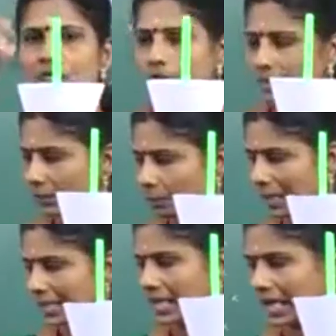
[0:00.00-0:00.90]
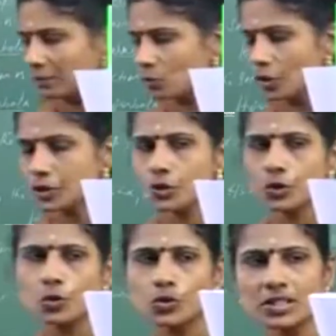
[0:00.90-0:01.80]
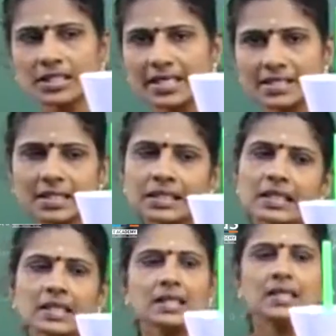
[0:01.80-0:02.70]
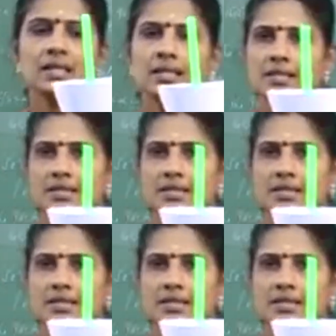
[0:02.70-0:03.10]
For the plane, I am going to use it as a